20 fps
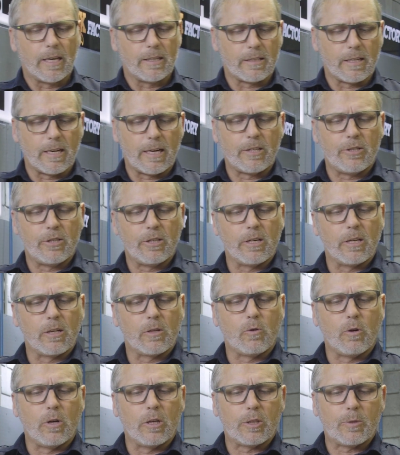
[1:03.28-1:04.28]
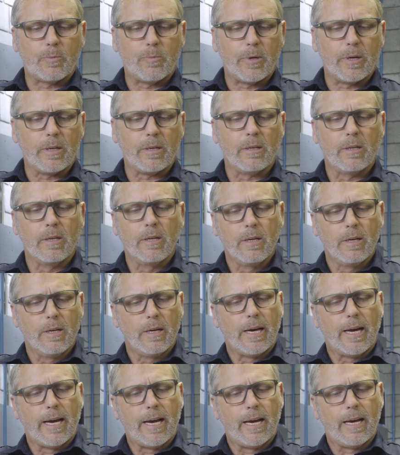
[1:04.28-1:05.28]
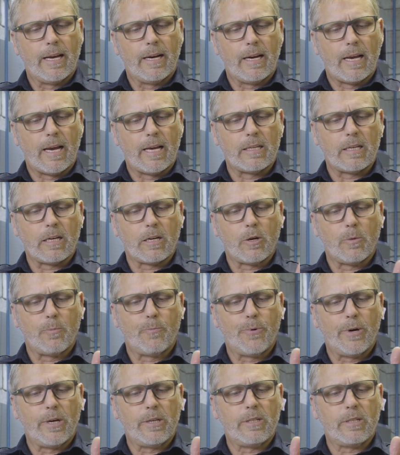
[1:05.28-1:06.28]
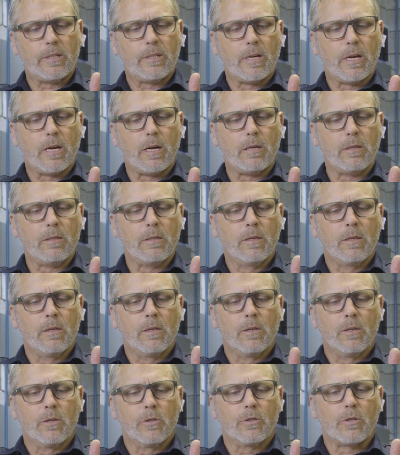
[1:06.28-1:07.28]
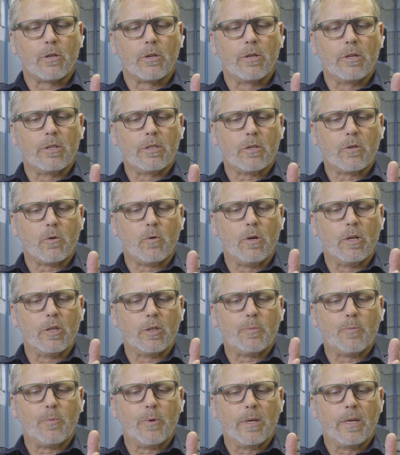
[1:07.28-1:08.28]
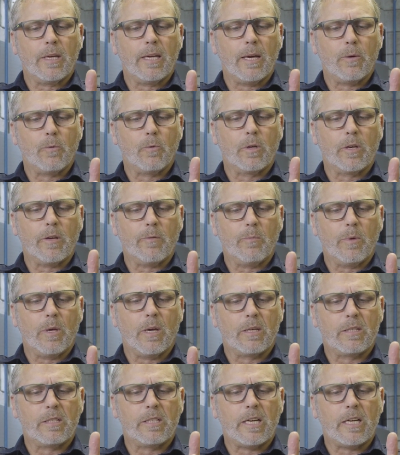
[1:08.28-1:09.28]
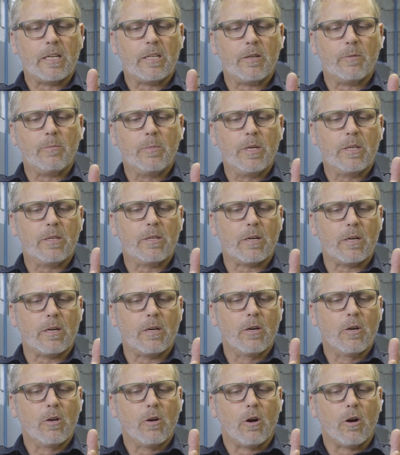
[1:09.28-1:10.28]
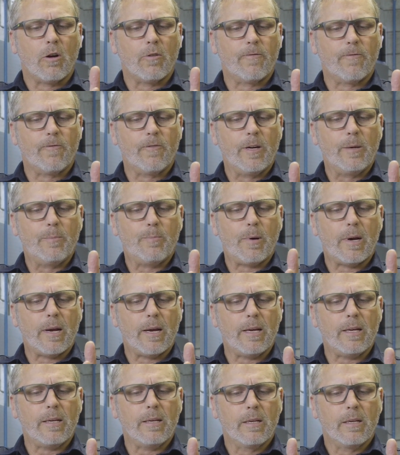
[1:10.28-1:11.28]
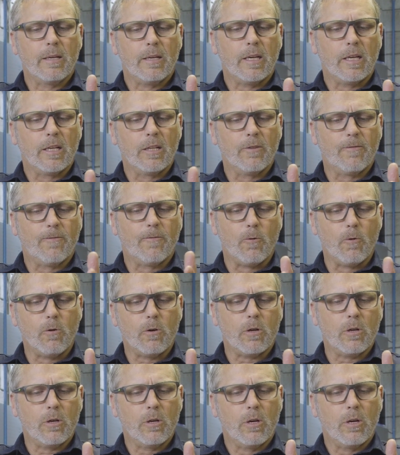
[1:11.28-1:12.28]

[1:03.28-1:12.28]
there's actually a little coil spring, and as I compress it now, so this coil spring here will give me a centimeter of free play in the fork,